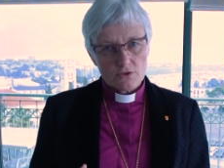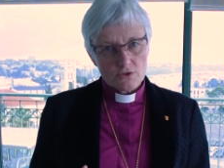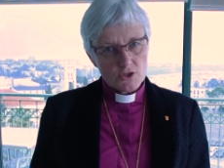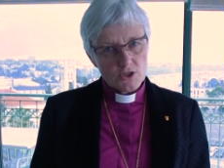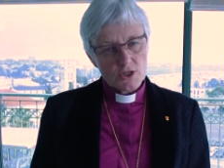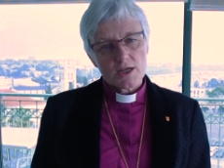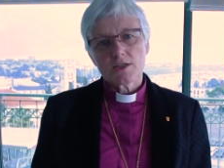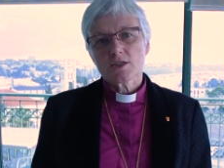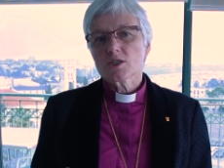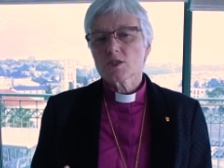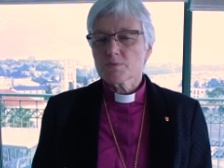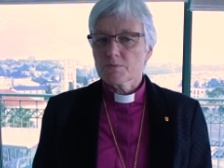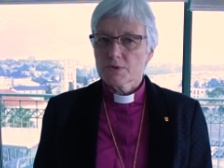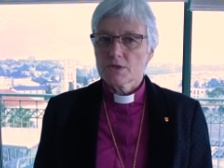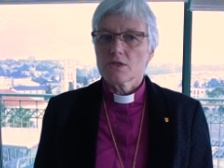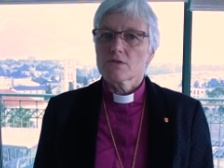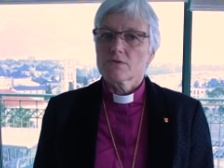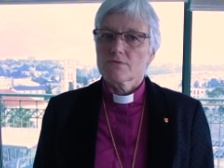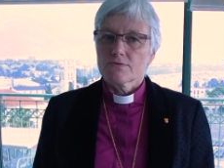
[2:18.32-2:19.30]
just,
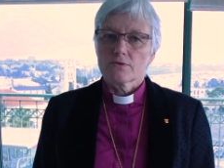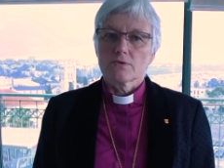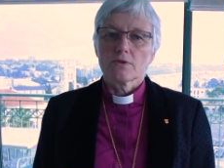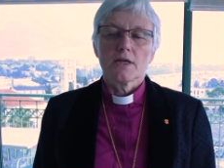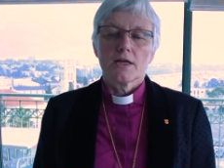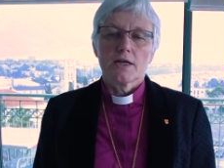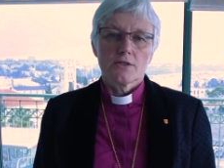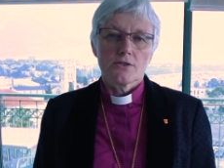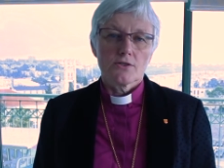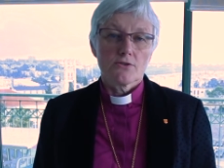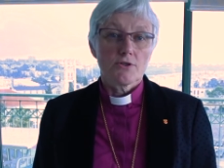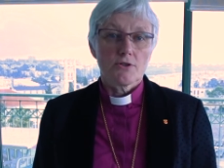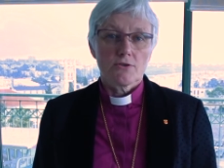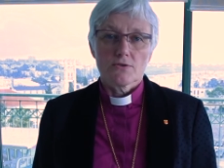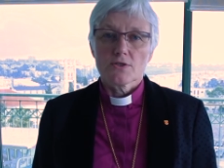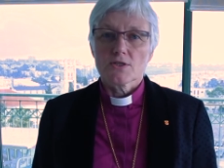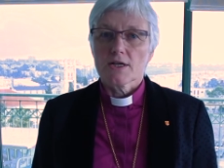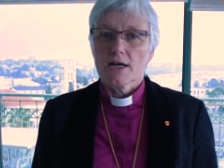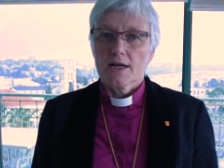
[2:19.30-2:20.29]
peaceful and
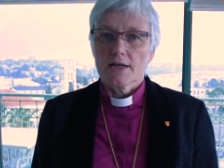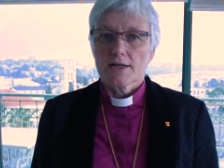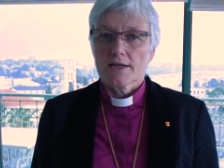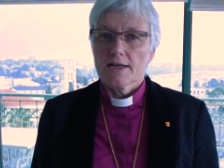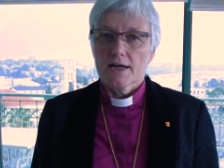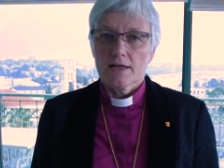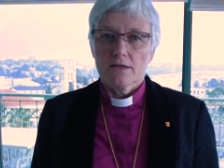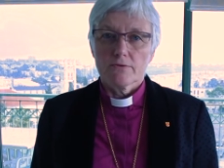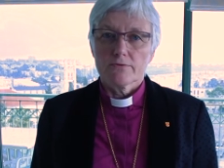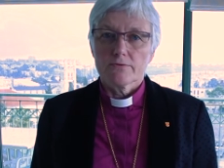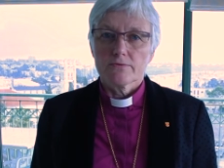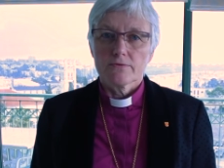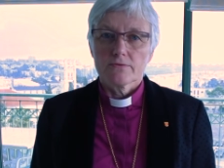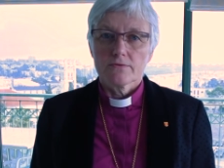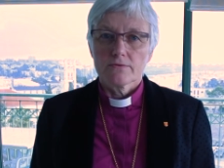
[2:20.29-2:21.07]
reconciled life.